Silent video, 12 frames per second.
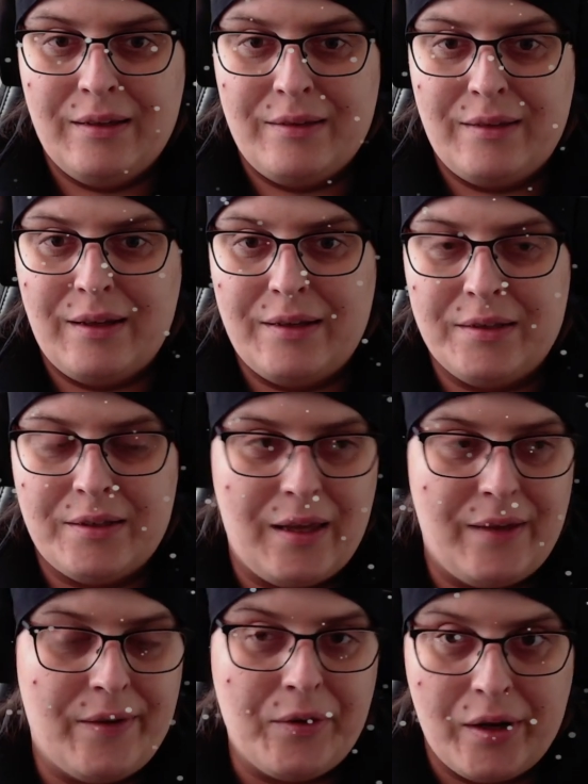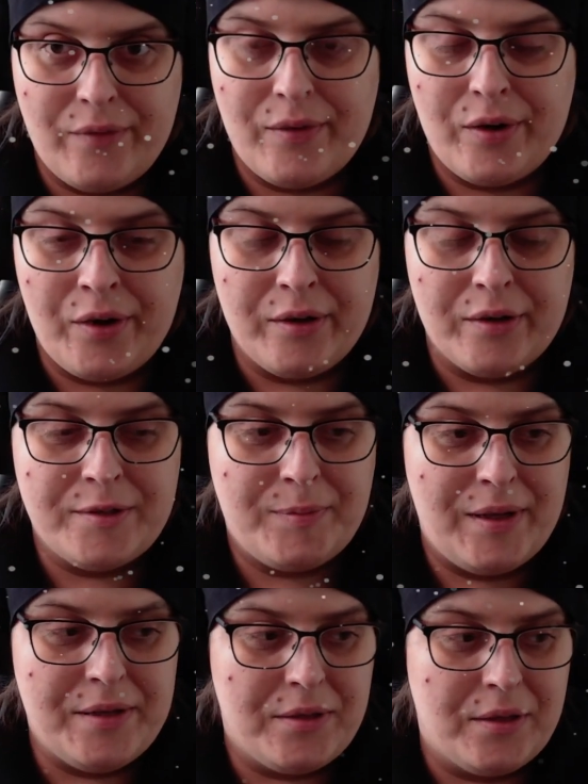That is a very nice
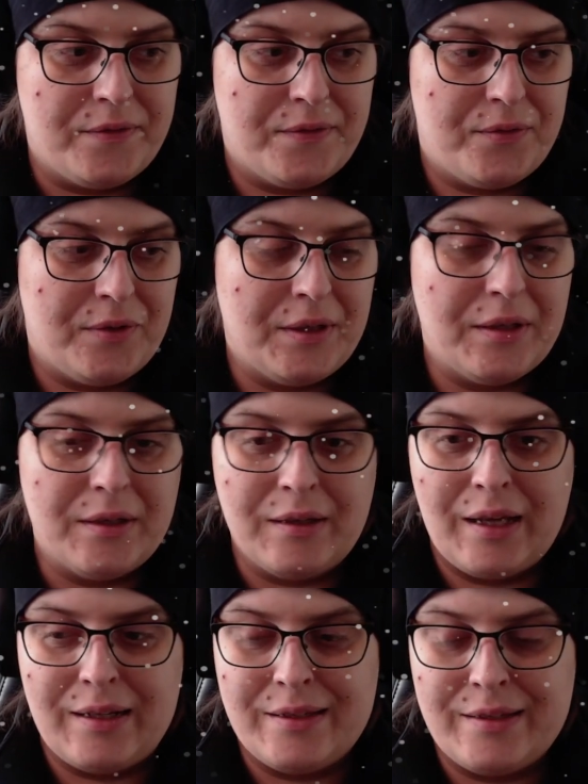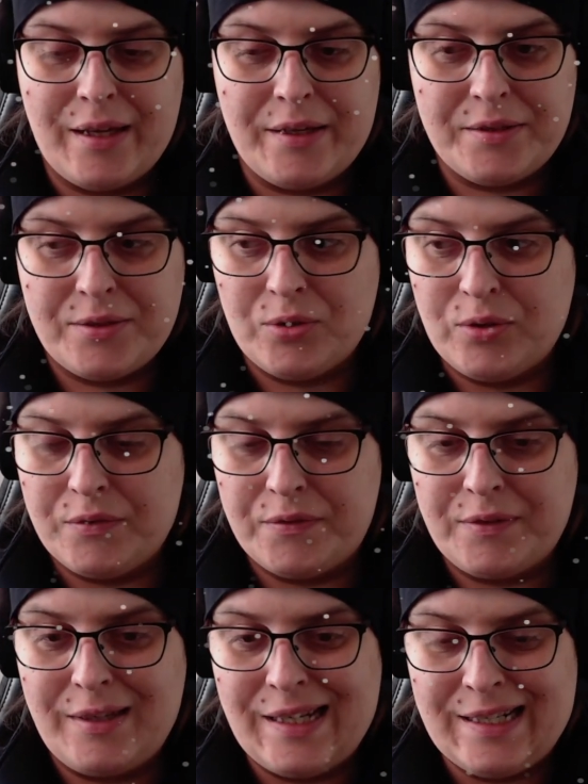place. I've had a taste of
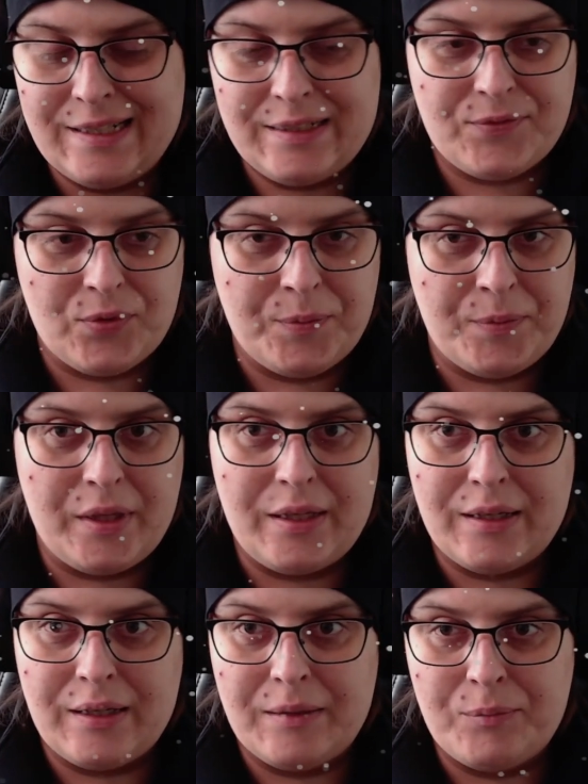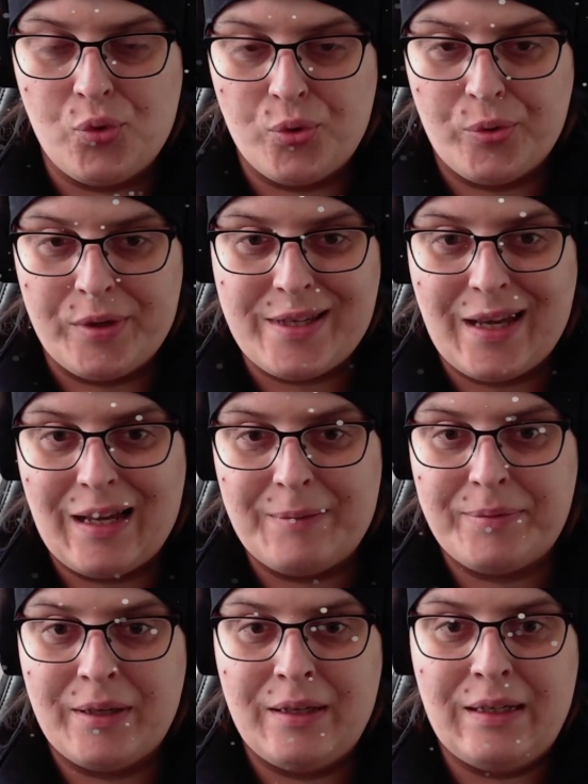Guinness from the brewery tap.
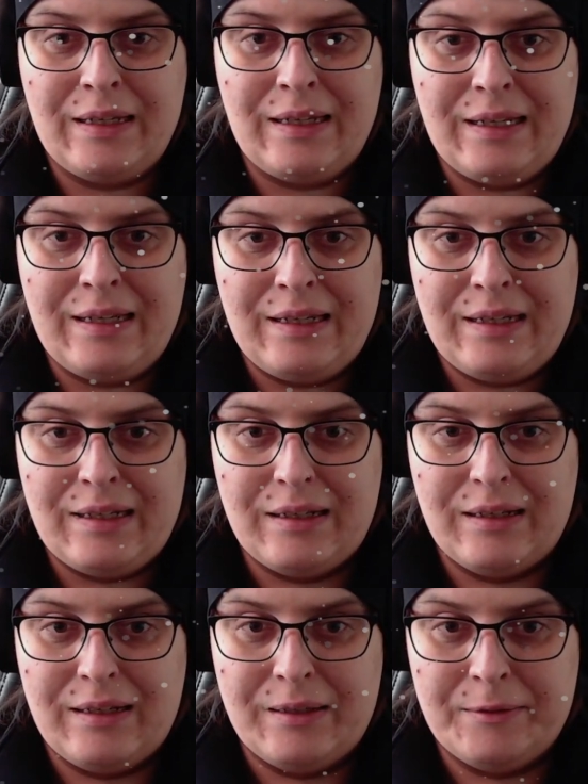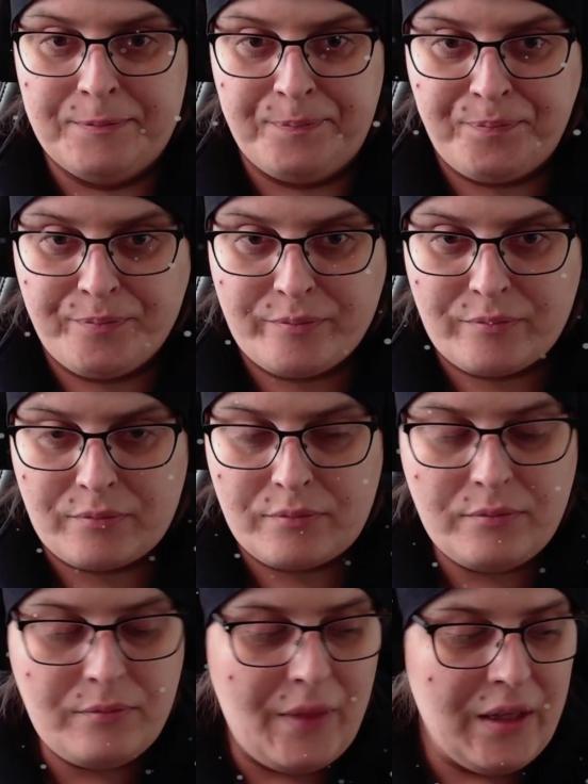Um,
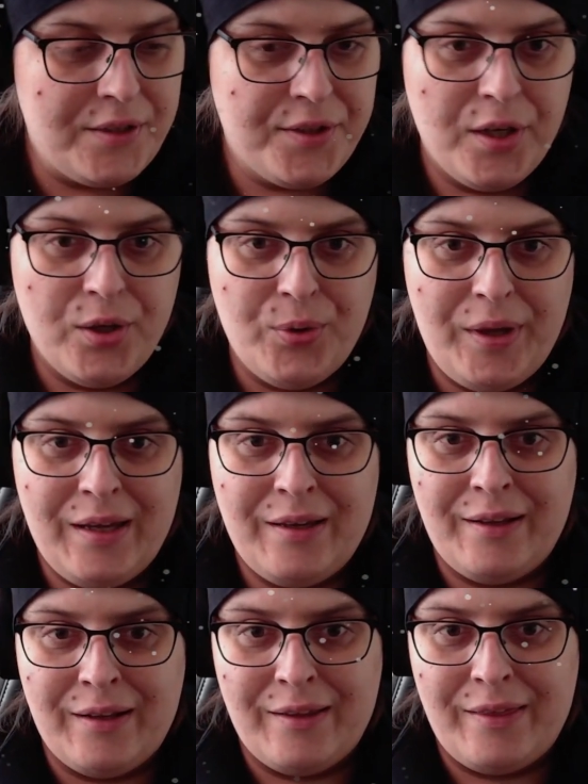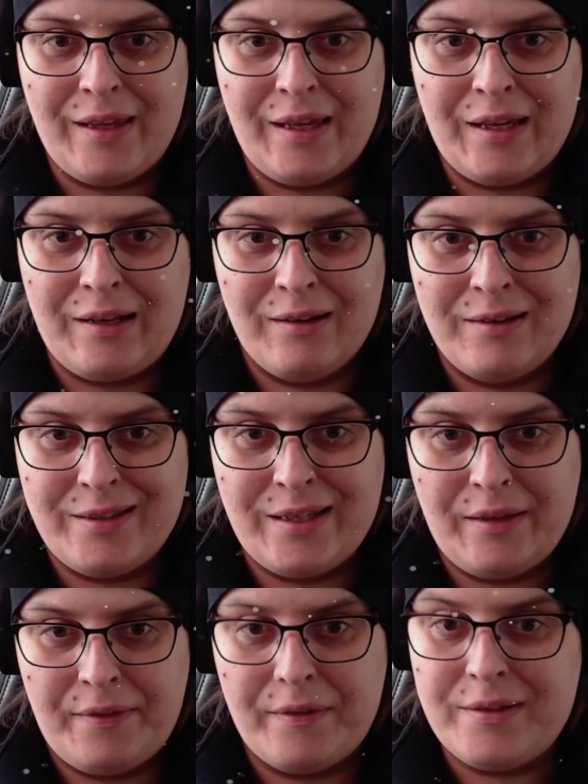so in the
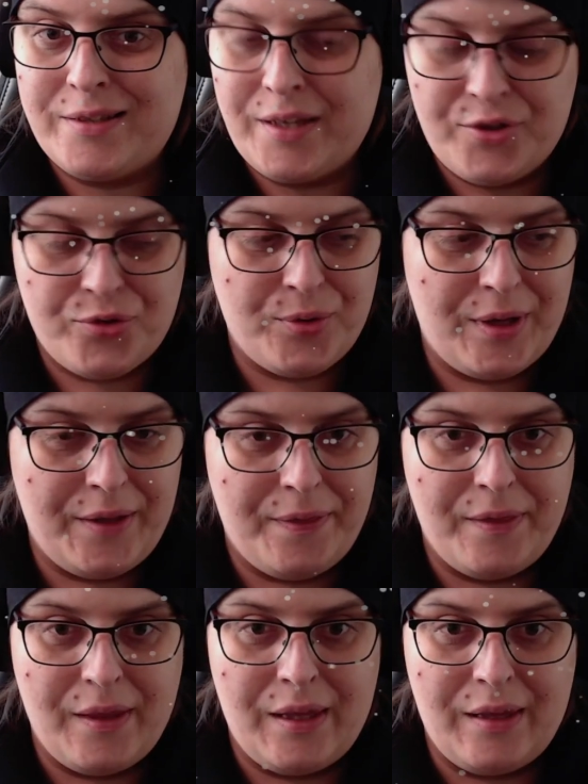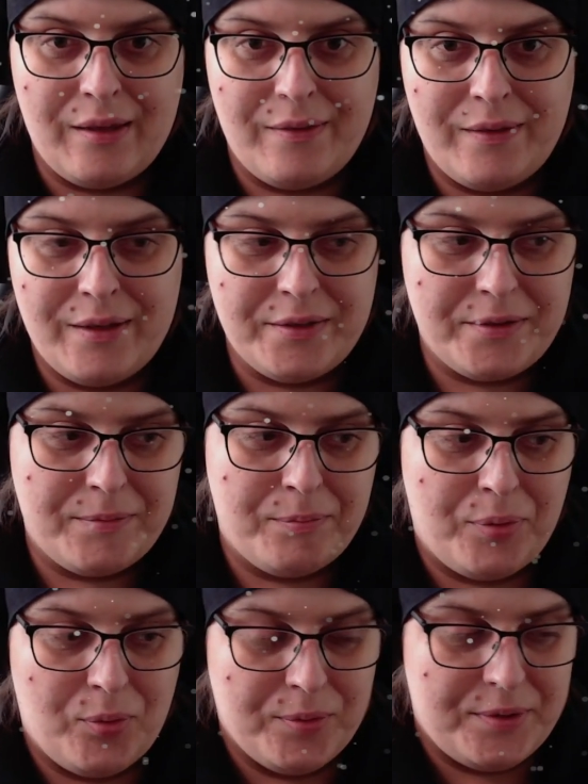19th century, this
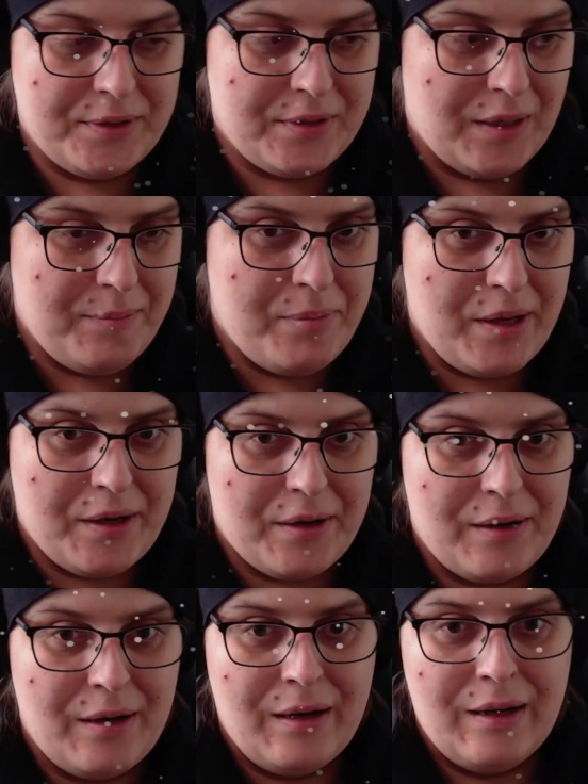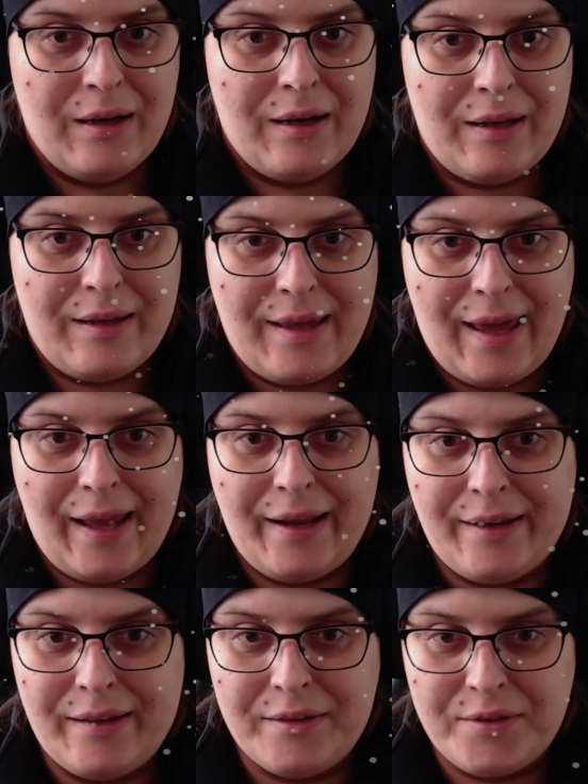porter type beer gained
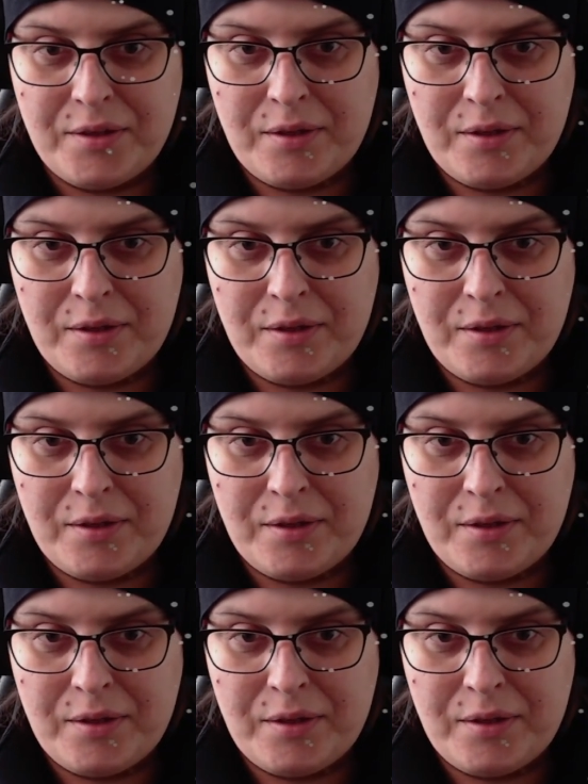its